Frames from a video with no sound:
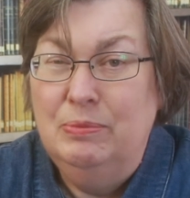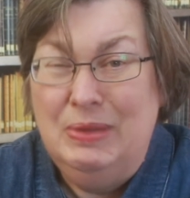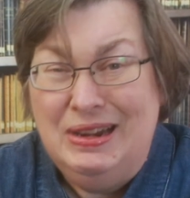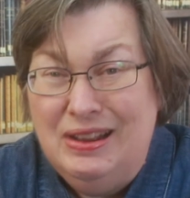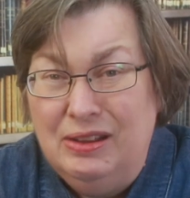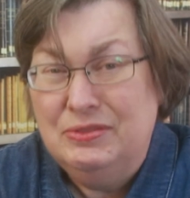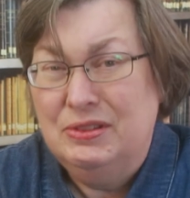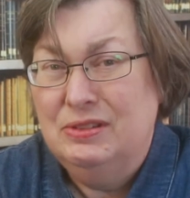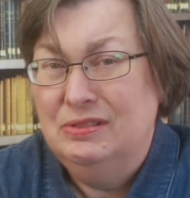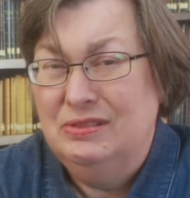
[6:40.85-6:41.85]
but I
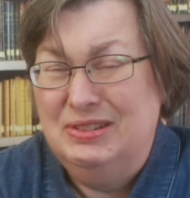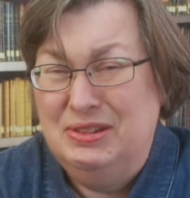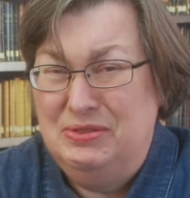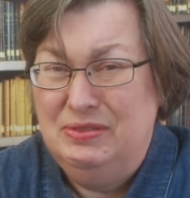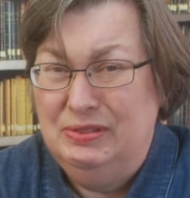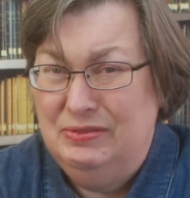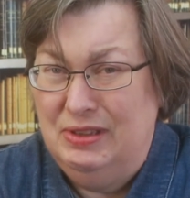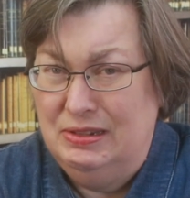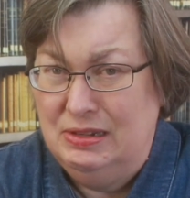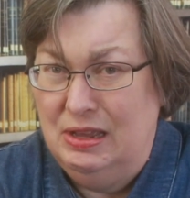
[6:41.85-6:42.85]
often don't even
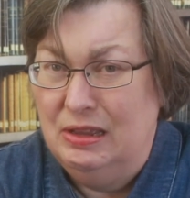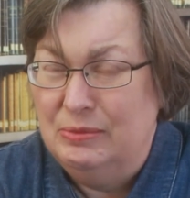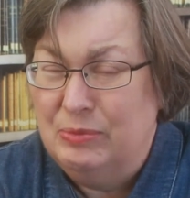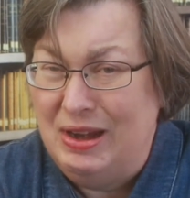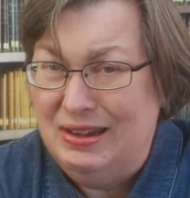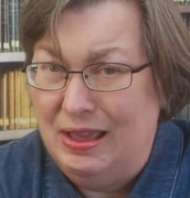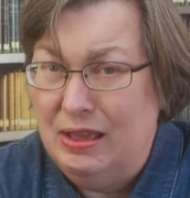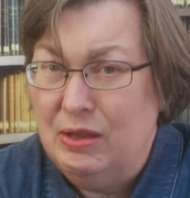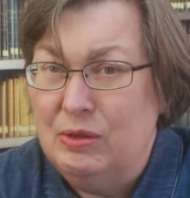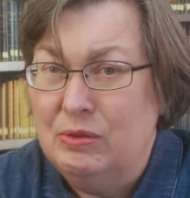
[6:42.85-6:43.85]
find time right
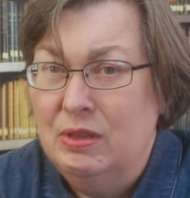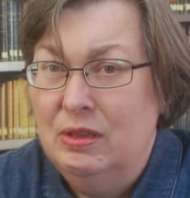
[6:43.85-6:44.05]
now